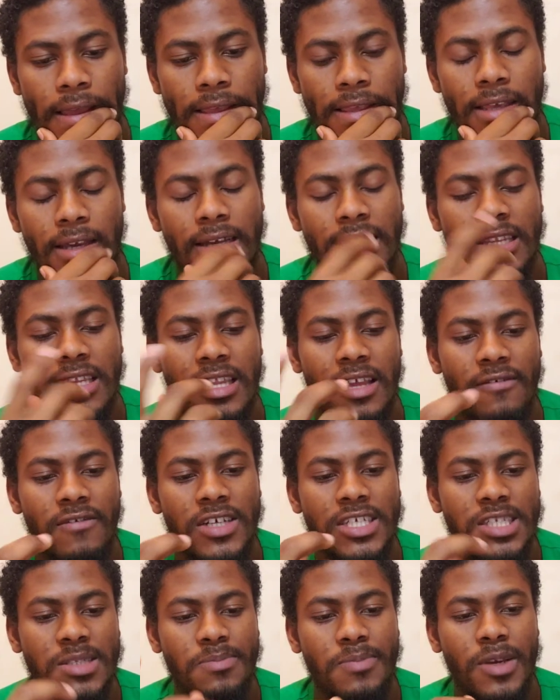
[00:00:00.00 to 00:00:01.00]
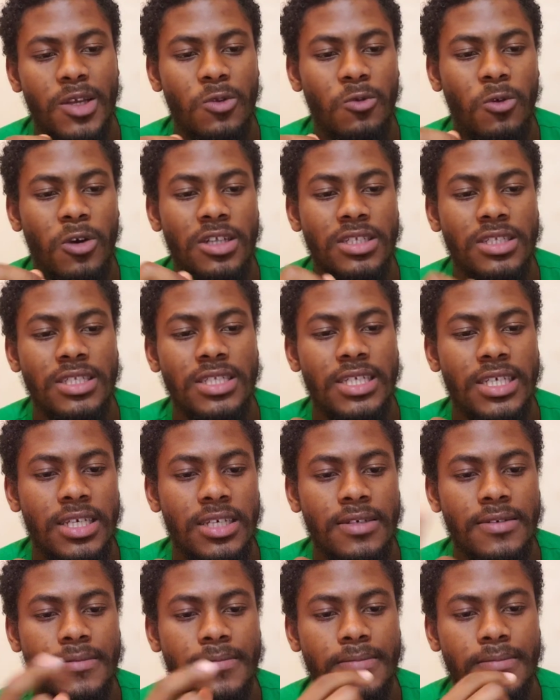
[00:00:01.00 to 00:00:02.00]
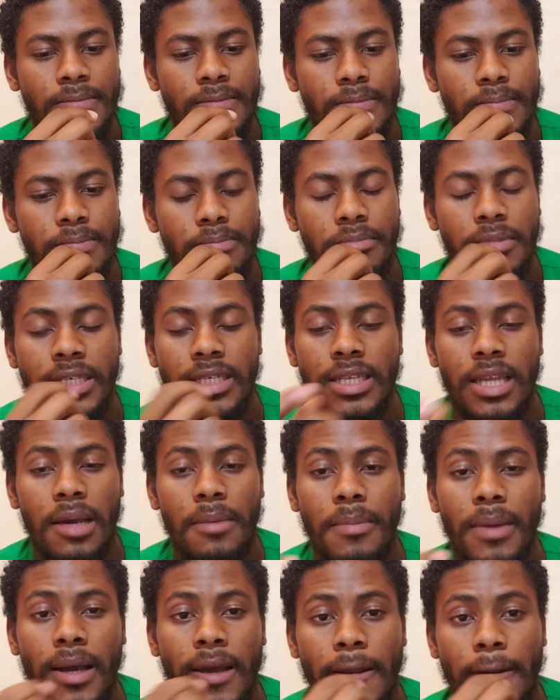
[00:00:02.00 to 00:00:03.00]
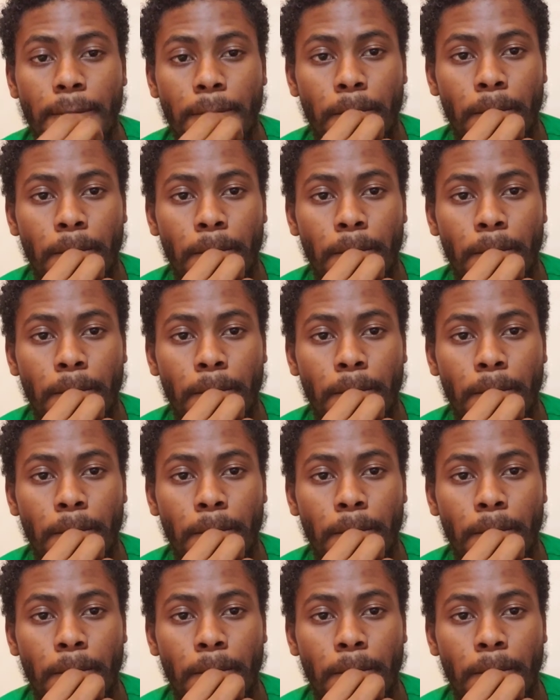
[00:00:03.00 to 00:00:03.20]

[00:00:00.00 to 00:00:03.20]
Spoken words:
You can never spend one day being a man.